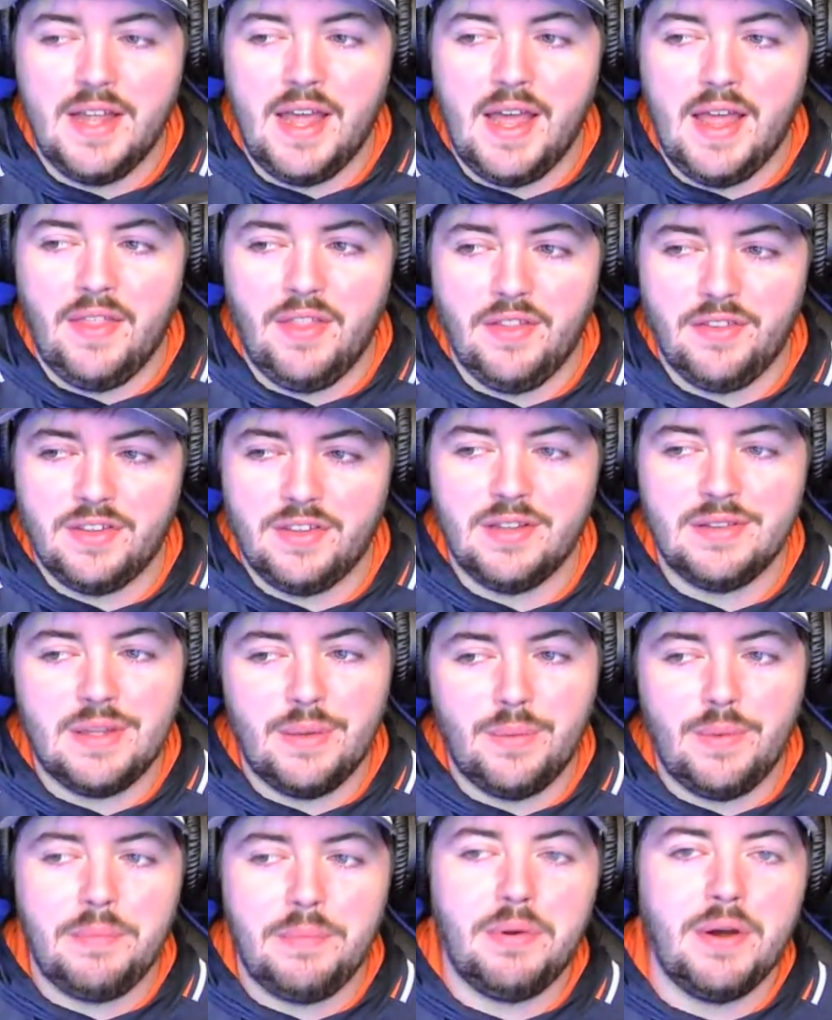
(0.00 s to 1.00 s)
and this is something
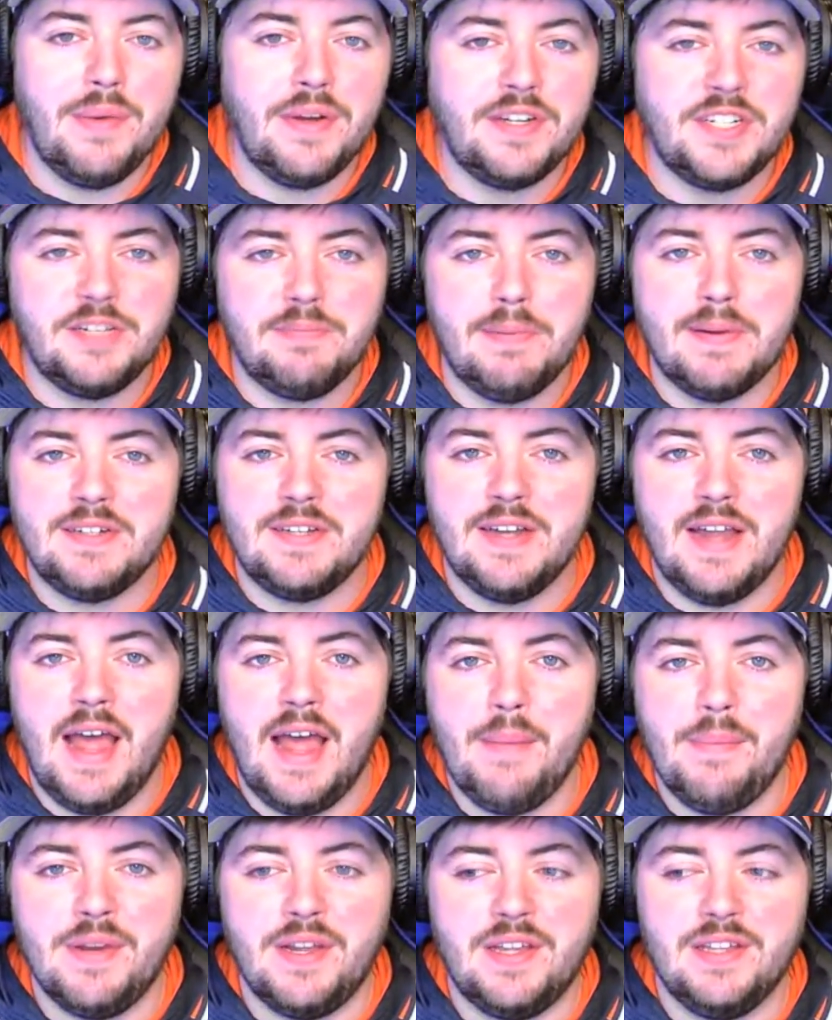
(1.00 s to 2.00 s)
that we pretty much expect to
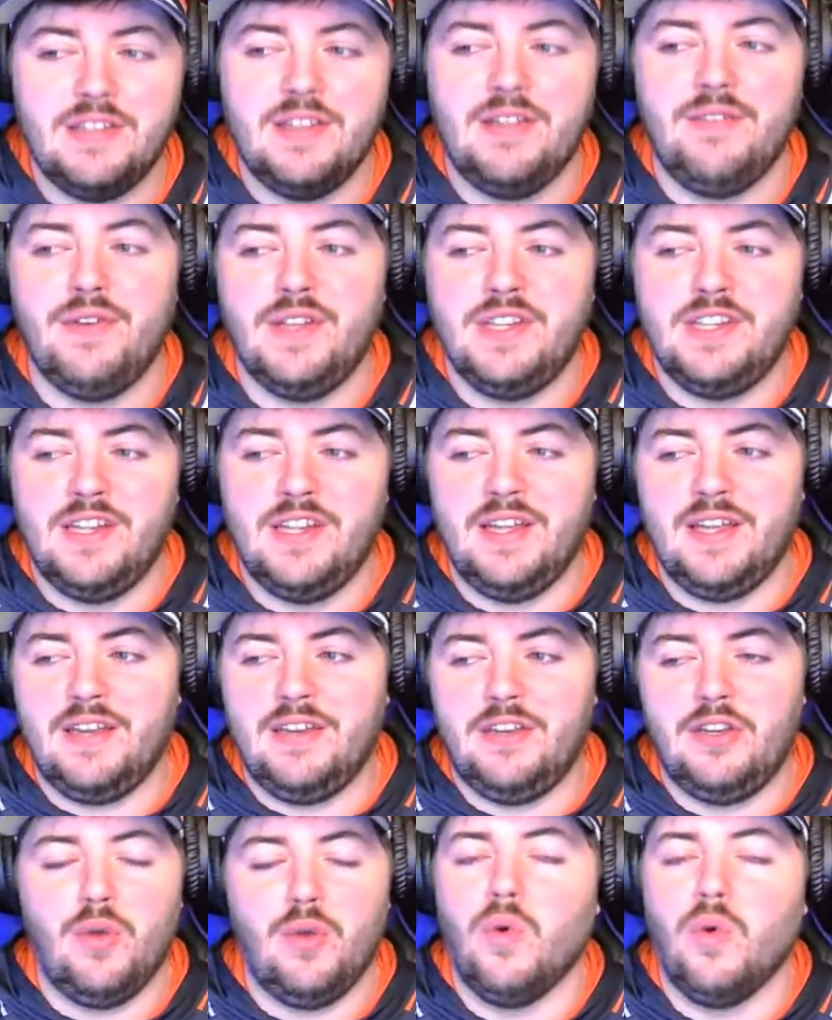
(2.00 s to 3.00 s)
happen because it was a do